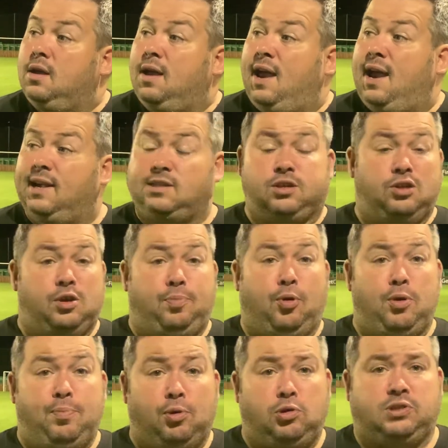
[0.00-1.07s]
excellent at
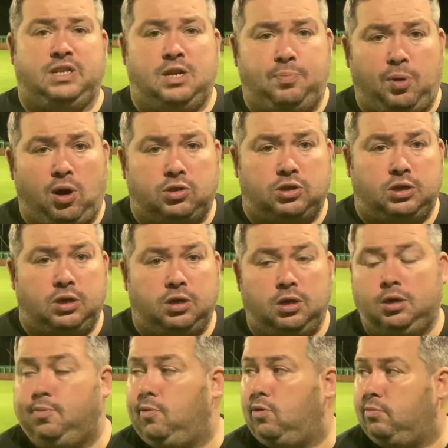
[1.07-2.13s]
putting balls in the box,
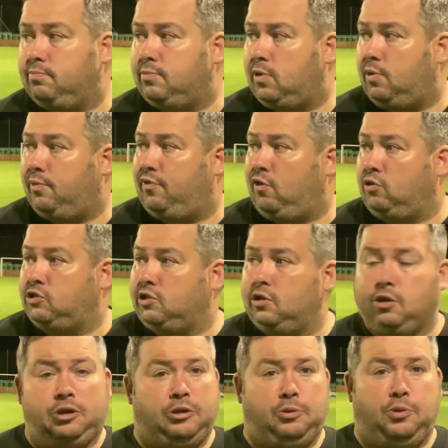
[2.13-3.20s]
but
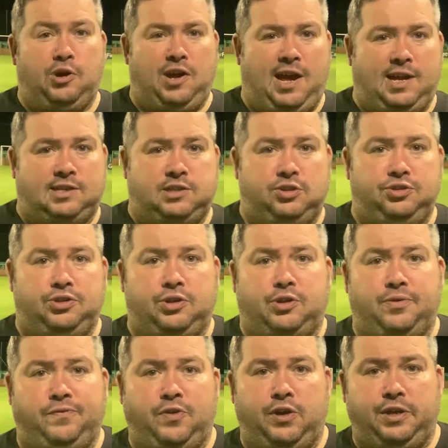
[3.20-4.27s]
unfortunately we weren't excellent at
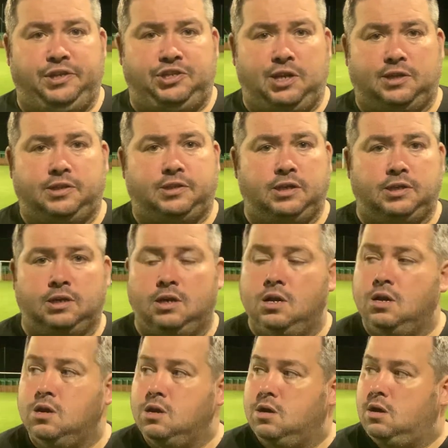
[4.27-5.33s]
converting chances.
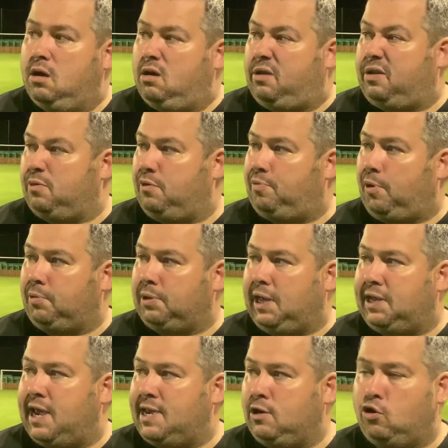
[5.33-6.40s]
I think we probably
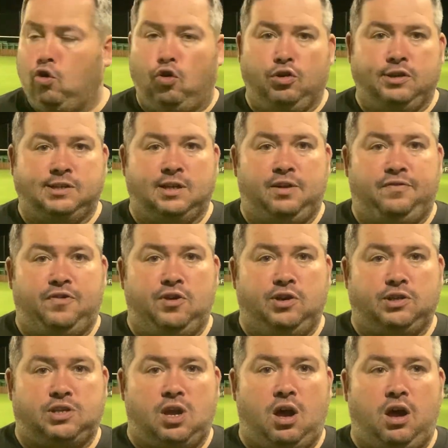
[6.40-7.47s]
had 8 corners in the
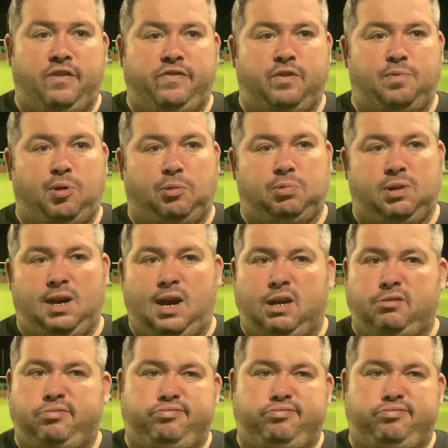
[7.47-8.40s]
first half. We probably had